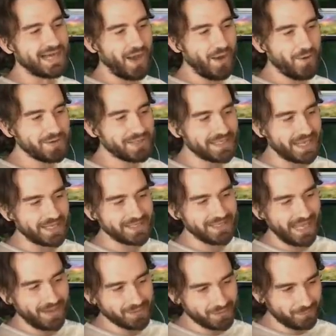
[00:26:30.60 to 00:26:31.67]
Okay,
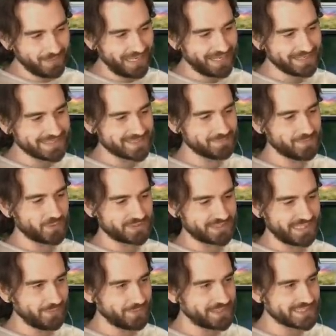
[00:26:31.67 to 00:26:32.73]
now the plan is in motion.
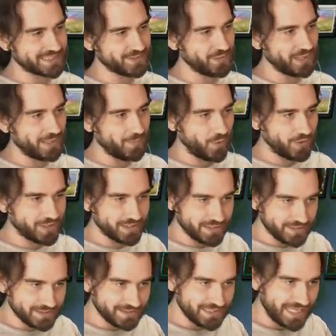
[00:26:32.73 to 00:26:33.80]
Now we just Ulamog
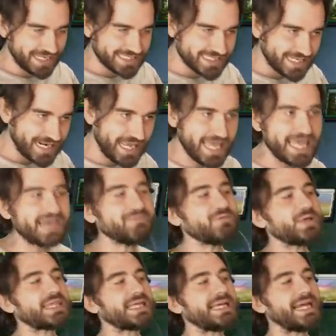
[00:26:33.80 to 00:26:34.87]
exile
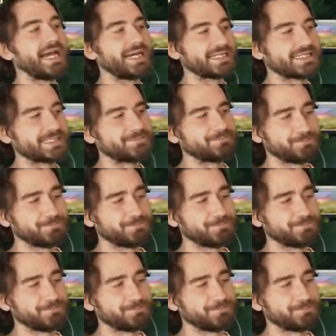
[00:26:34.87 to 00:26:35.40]
everything he has.